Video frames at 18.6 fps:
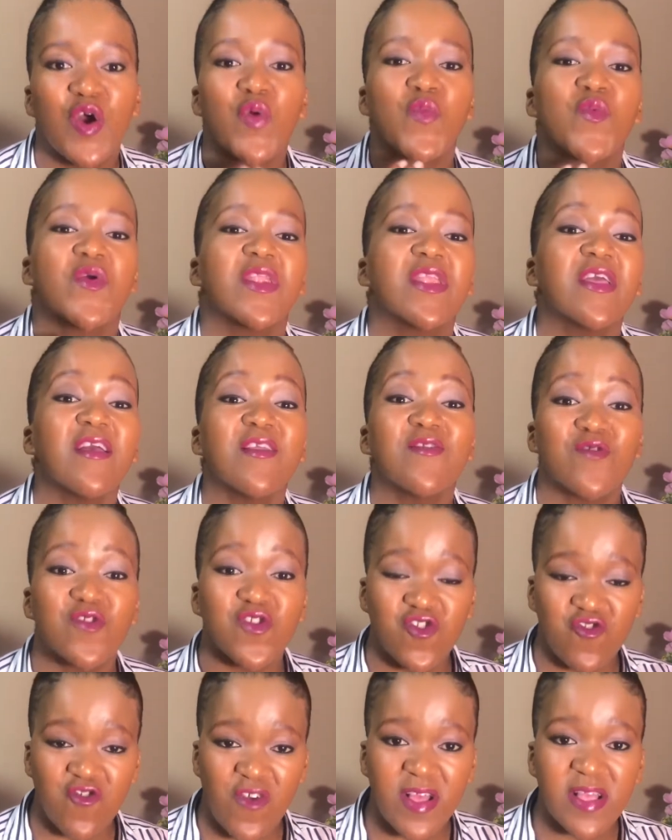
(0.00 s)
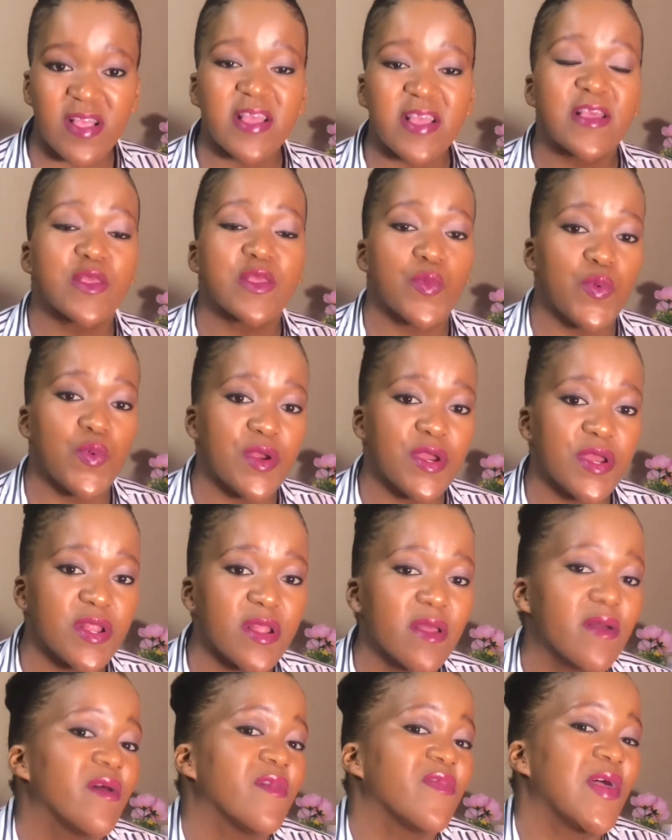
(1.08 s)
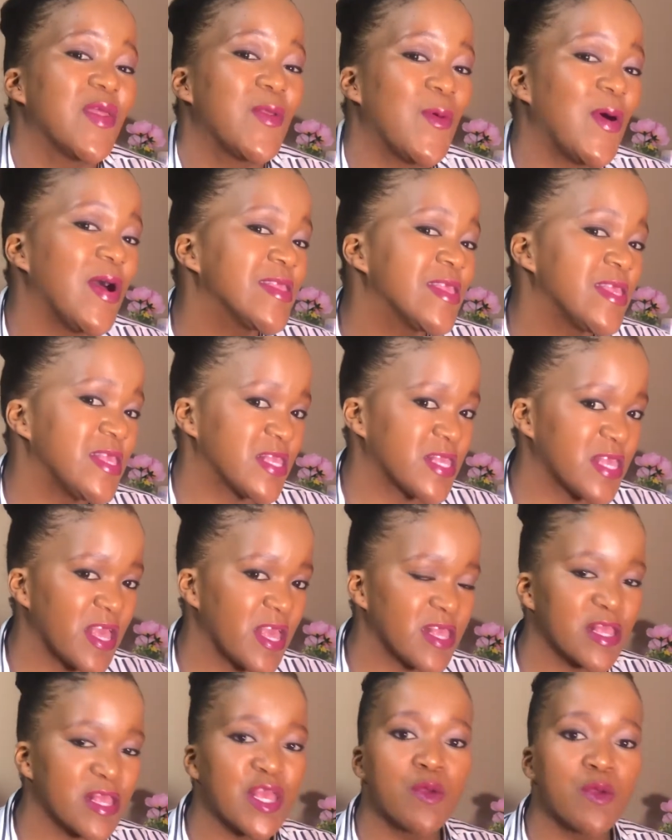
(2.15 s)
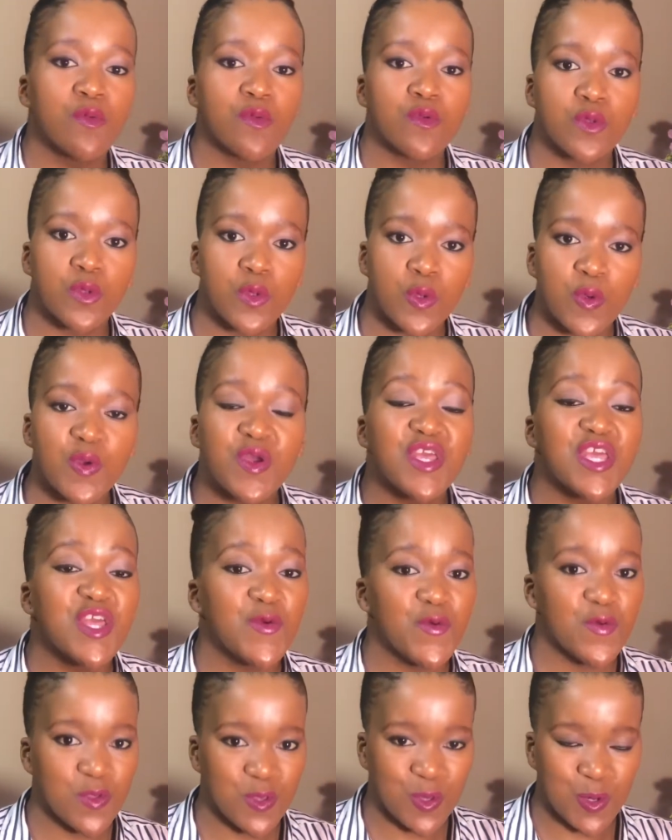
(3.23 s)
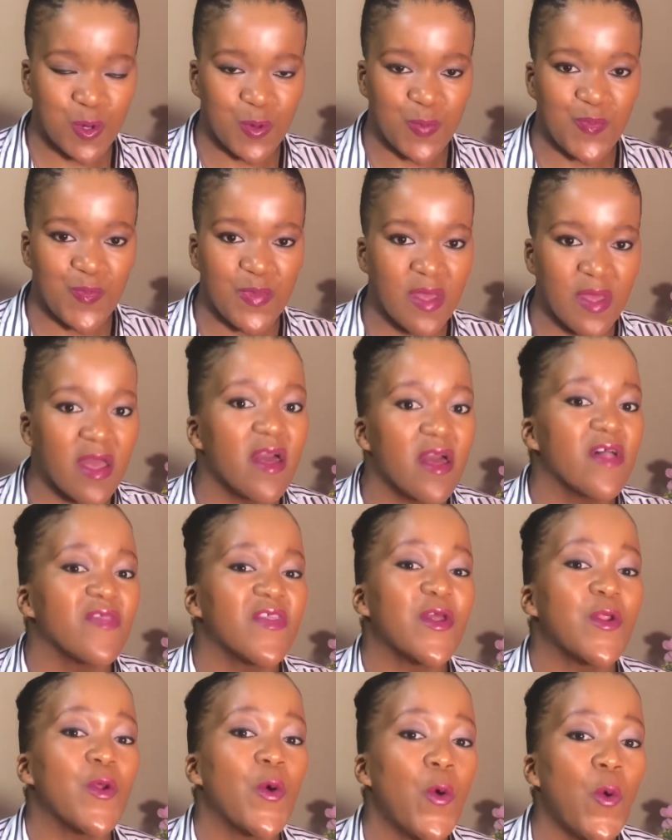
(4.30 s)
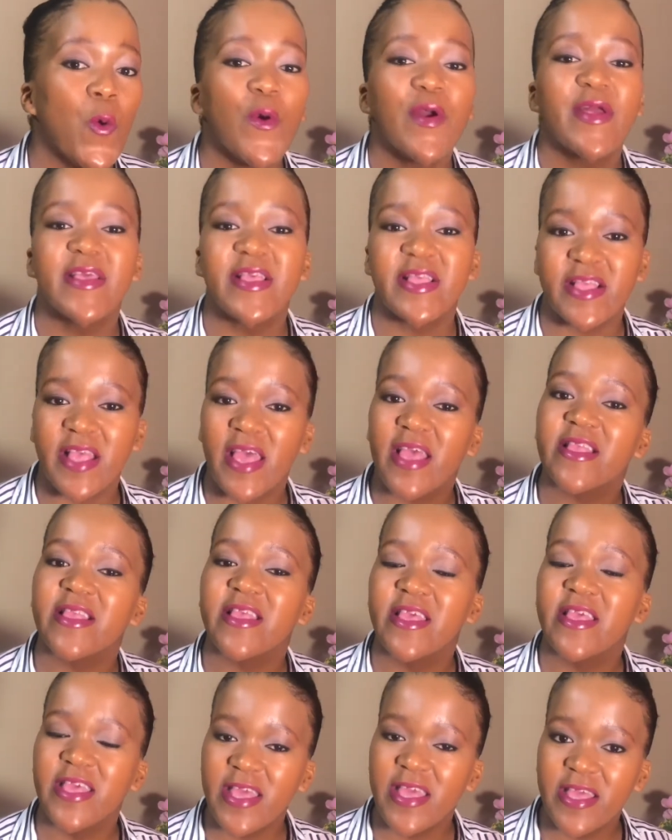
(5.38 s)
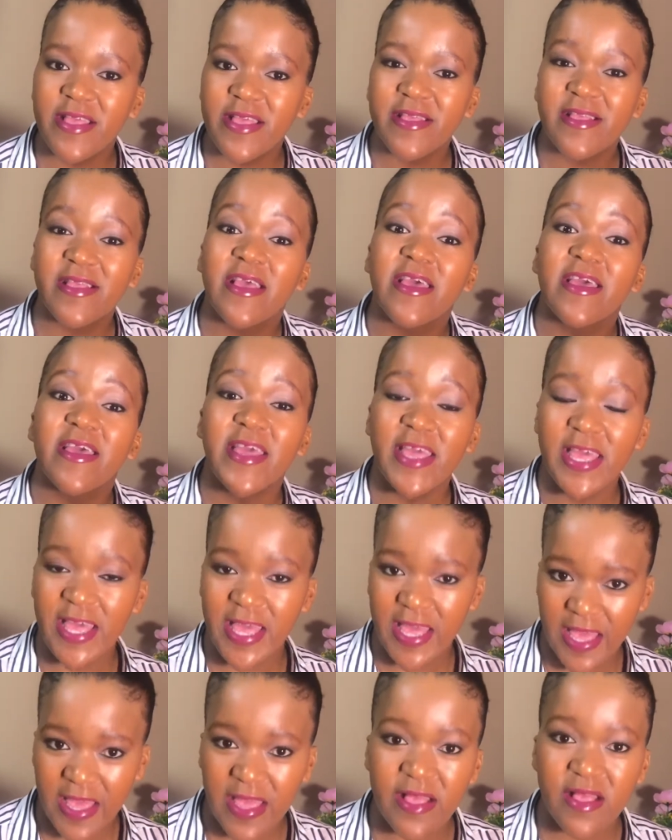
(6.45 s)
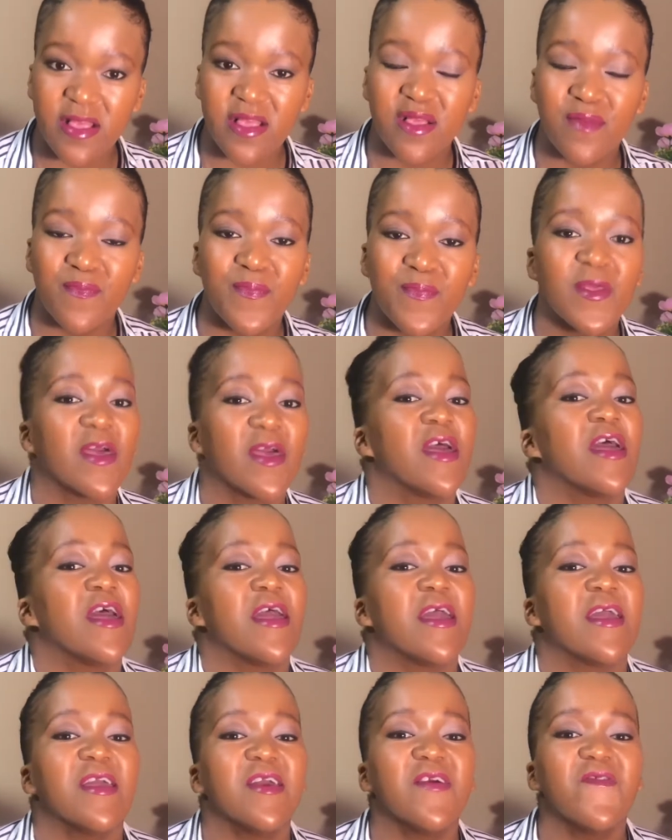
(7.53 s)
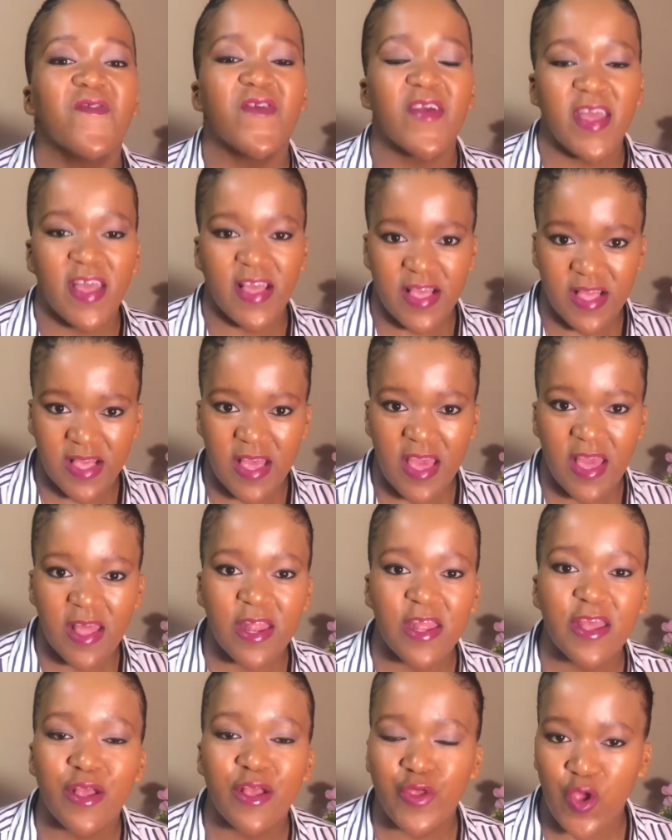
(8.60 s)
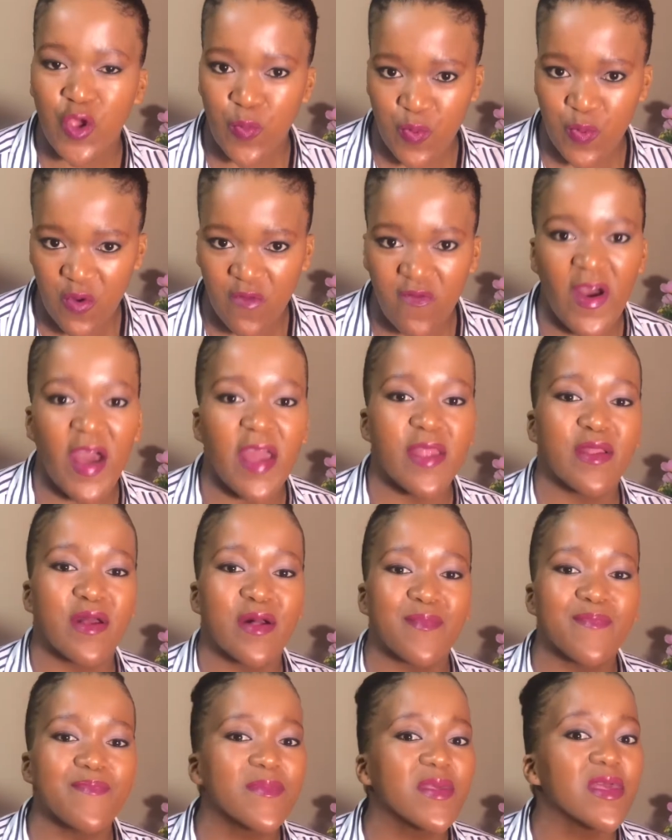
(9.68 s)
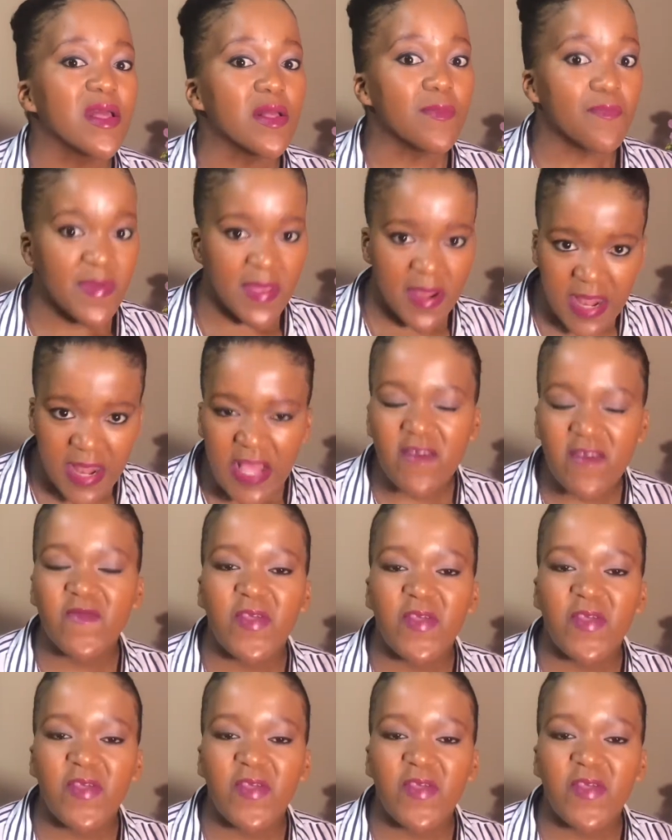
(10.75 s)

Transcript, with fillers: We need to trust His word that what He says He will do, He will do. That who He says He is, He is. If He has said He is your provider, believe